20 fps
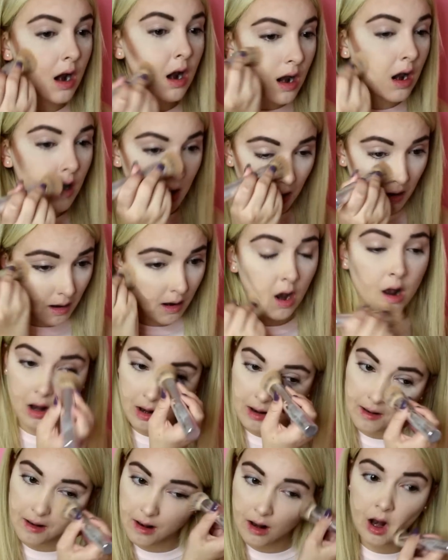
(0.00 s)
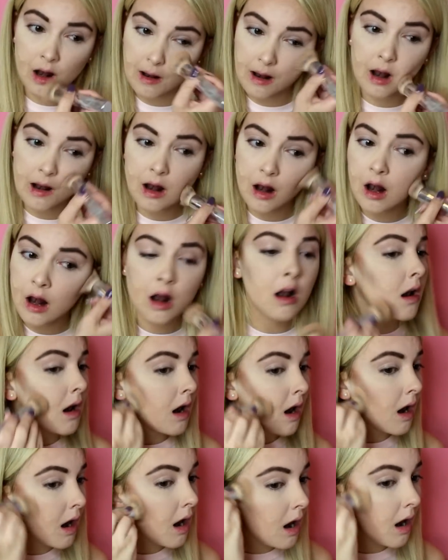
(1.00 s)
to just create a
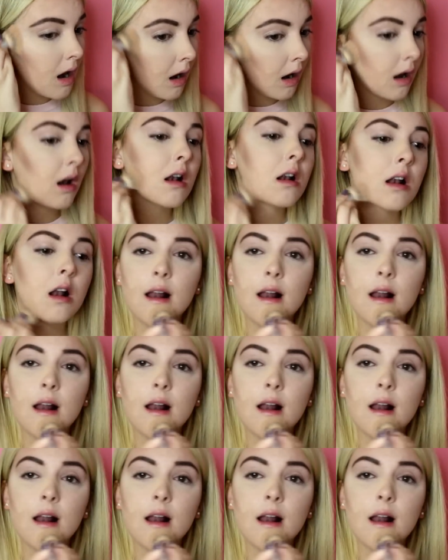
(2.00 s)
sharper line.